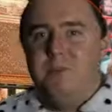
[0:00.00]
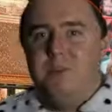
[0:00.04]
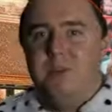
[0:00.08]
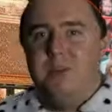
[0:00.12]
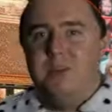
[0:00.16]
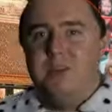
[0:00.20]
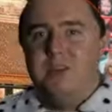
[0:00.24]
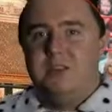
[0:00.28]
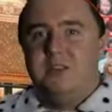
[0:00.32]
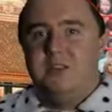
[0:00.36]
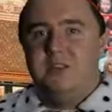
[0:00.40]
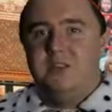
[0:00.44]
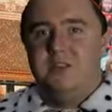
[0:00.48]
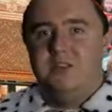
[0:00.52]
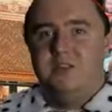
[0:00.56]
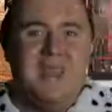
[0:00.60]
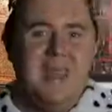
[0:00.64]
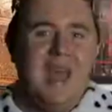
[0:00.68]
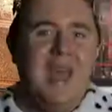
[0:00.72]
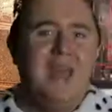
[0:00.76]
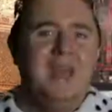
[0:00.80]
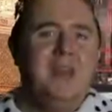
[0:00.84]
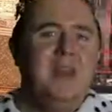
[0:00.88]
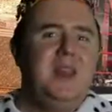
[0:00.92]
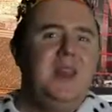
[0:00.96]
pricks.
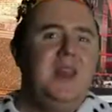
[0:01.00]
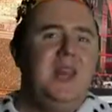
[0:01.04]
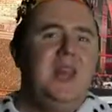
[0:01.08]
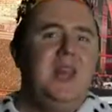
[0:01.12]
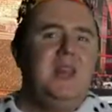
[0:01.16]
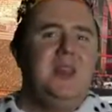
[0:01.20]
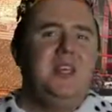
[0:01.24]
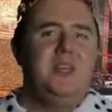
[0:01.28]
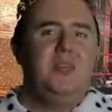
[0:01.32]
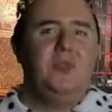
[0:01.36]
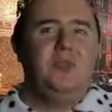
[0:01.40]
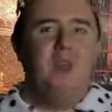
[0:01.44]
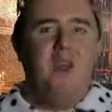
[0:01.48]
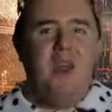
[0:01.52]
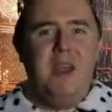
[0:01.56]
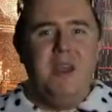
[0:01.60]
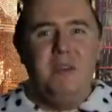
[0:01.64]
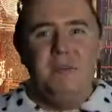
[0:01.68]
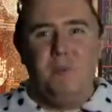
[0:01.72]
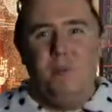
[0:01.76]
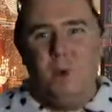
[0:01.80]
Get this right,